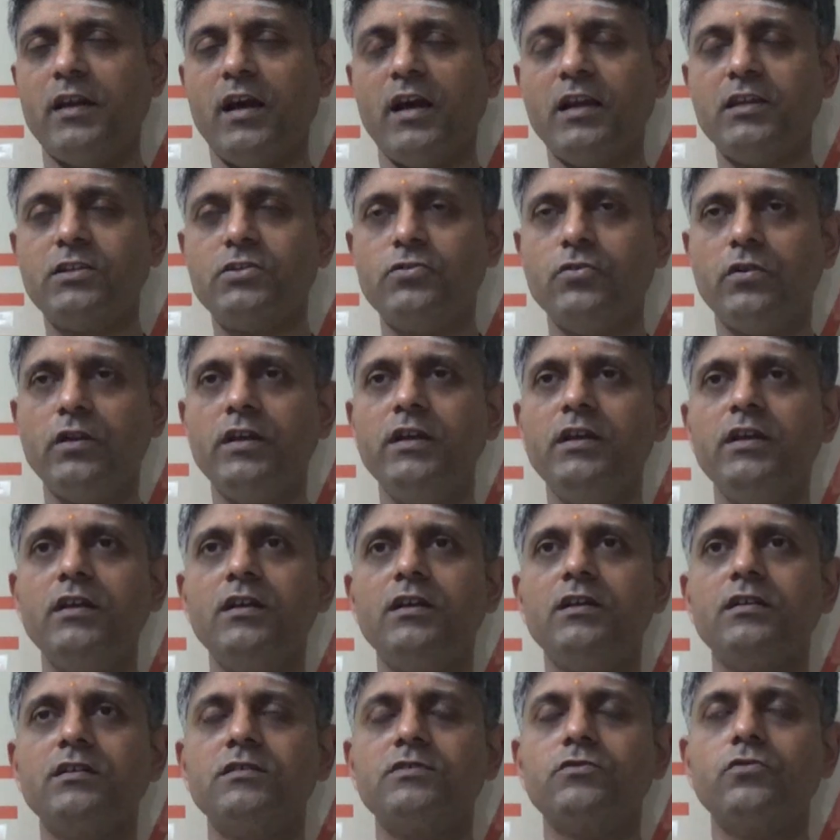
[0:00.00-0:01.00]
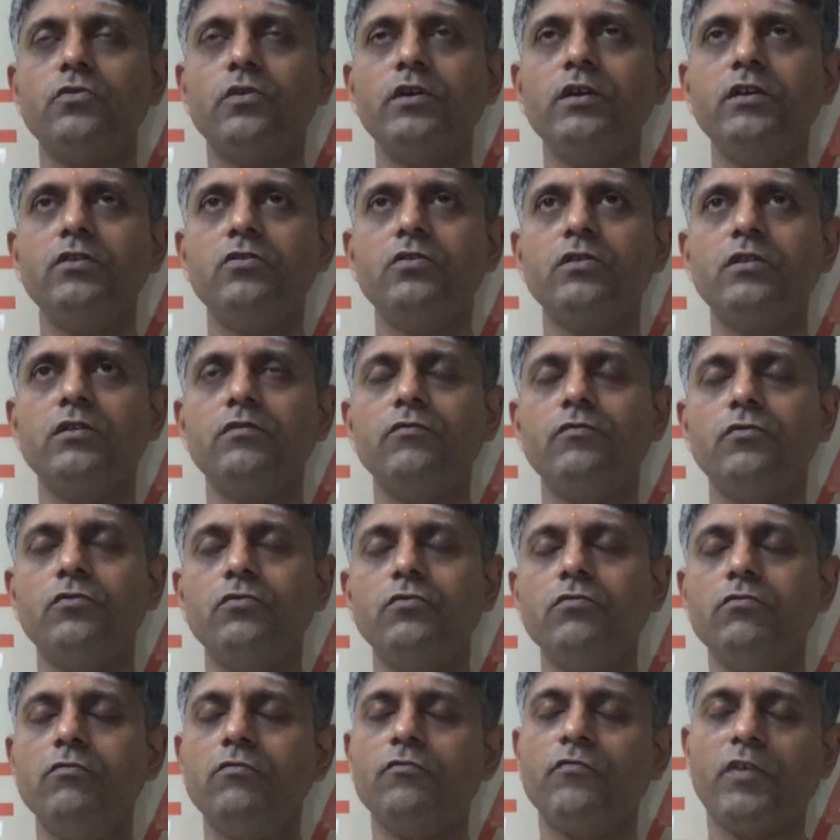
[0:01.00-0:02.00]
Actually, it is going to give
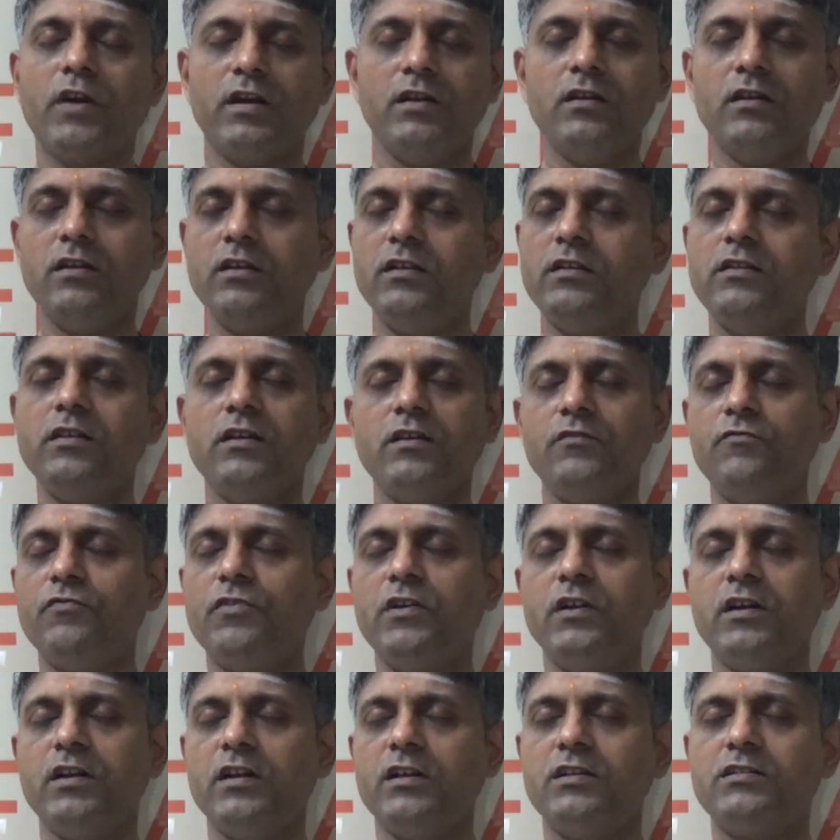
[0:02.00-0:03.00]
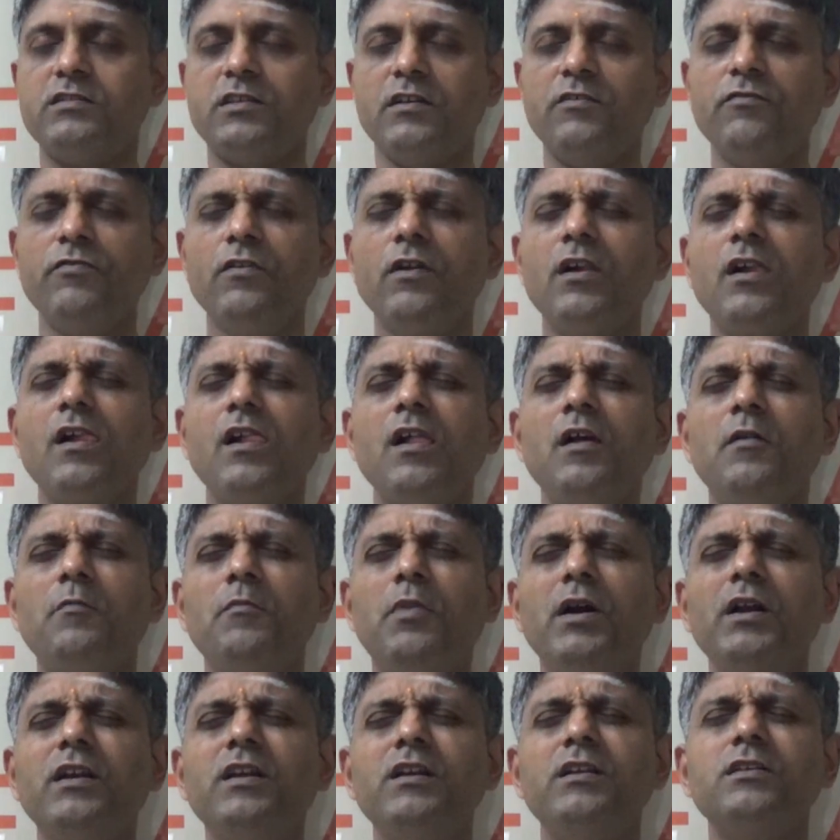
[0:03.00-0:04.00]
you finally the infinity itself,
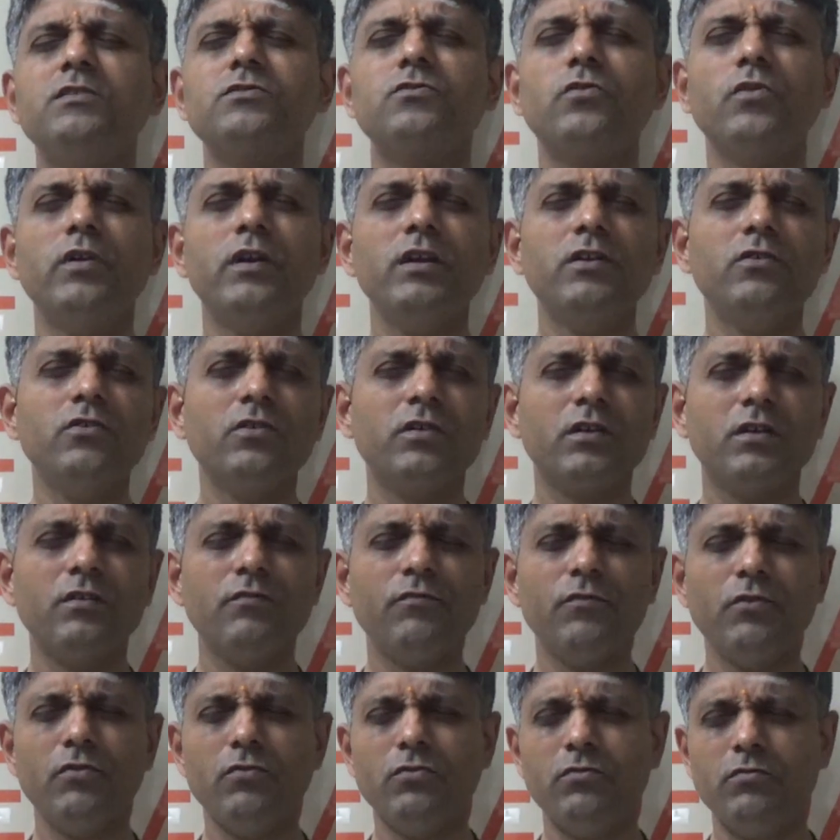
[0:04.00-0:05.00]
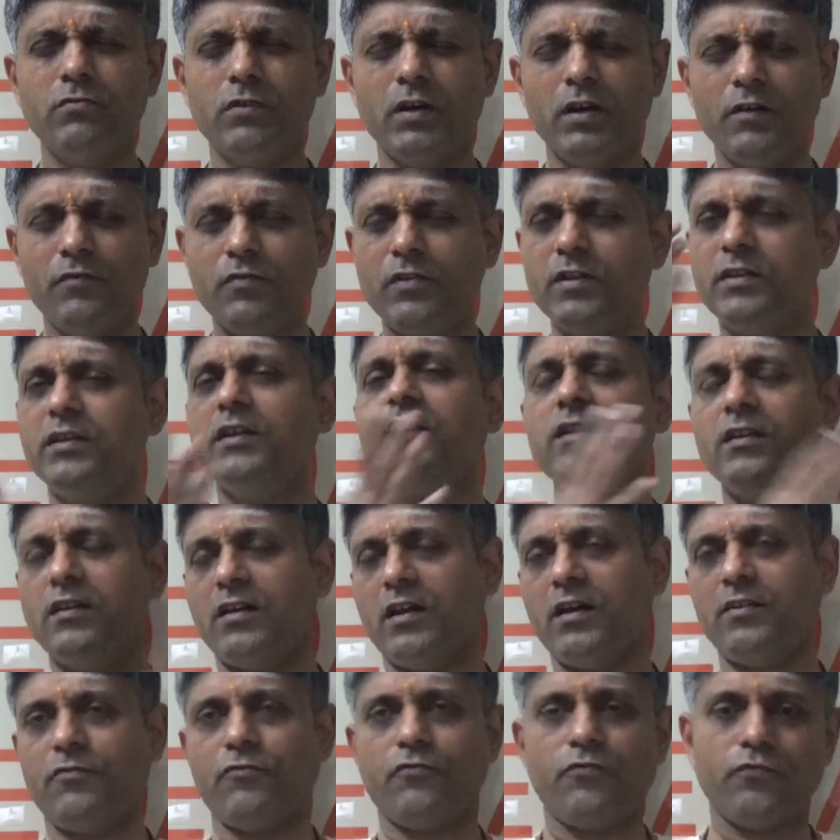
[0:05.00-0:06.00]
but it is going to give you everything in
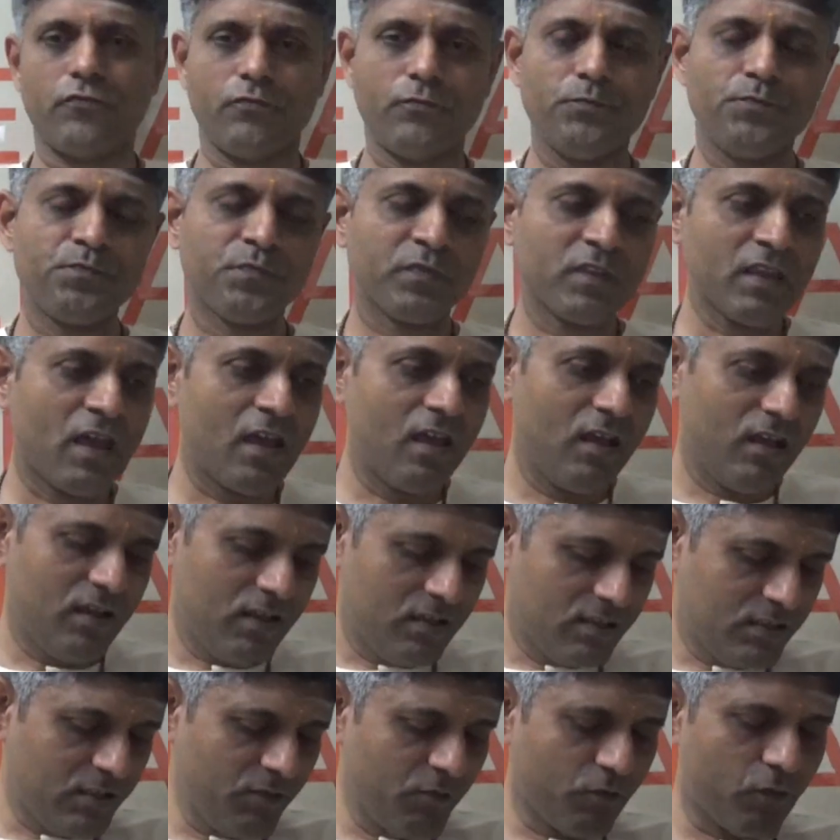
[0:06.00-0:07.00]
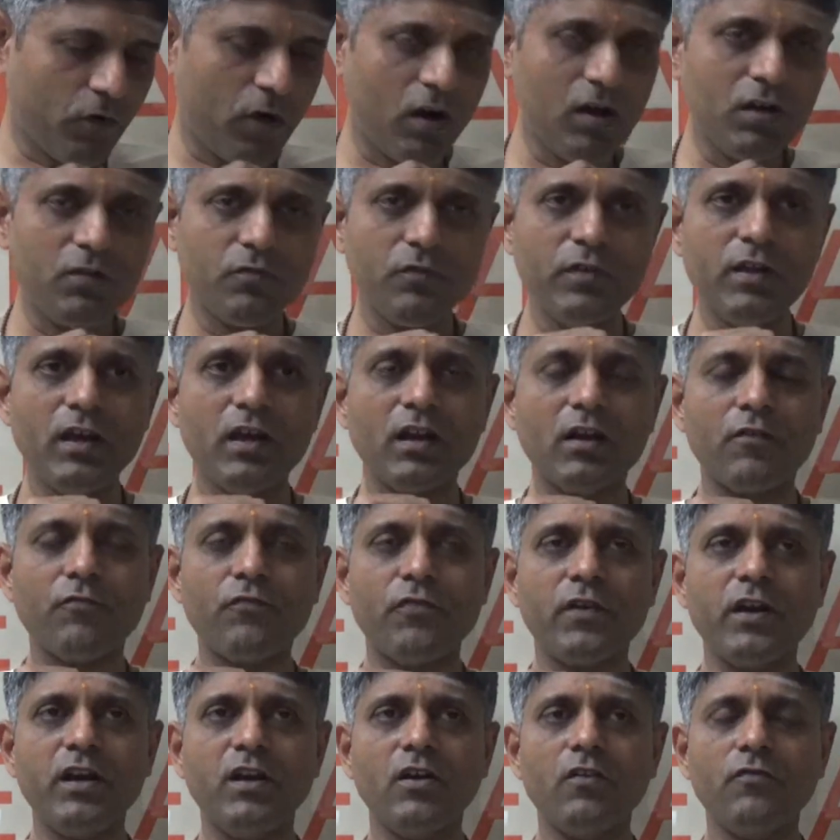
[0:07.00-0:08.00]
life. See, what we are
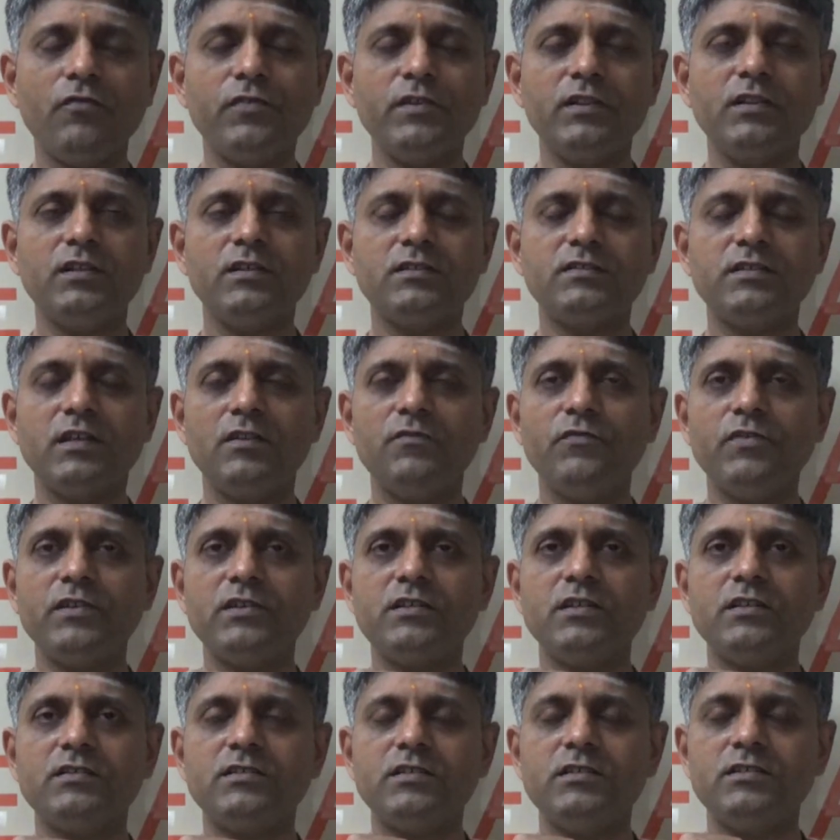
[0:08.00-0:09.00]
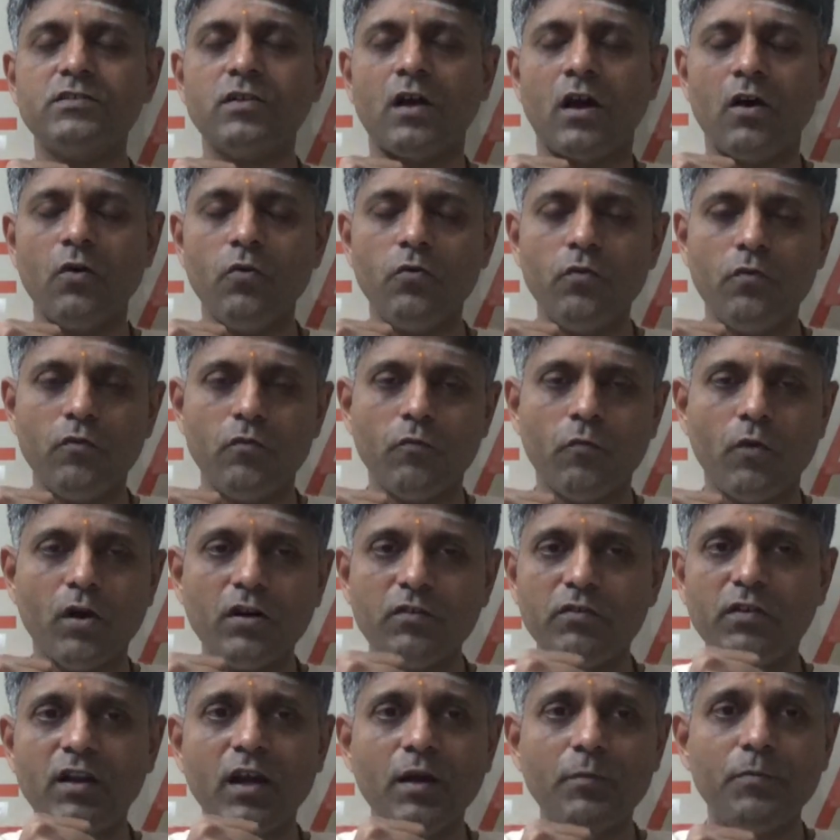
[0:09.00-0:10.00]
afraid of in that selfishness is
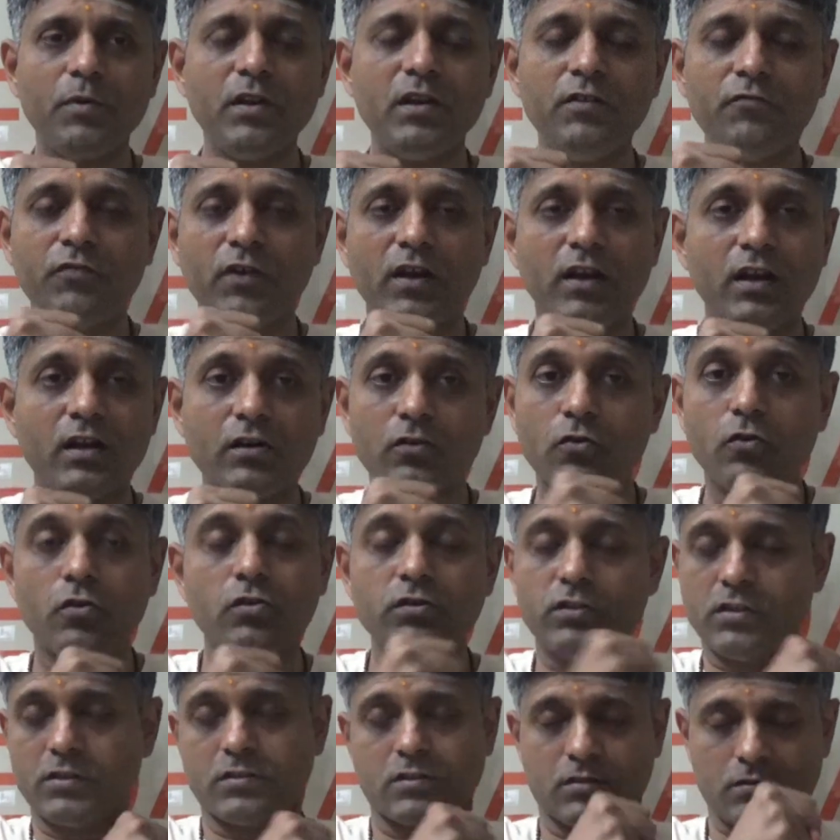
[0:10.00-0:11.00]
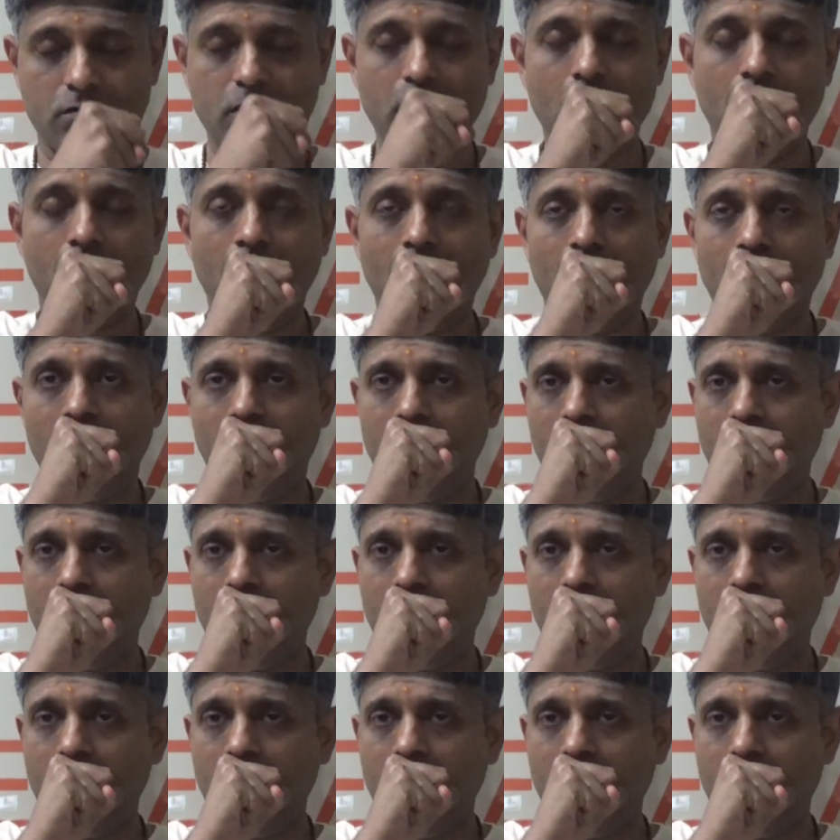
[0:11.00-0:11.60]
what will happen if I let go of this.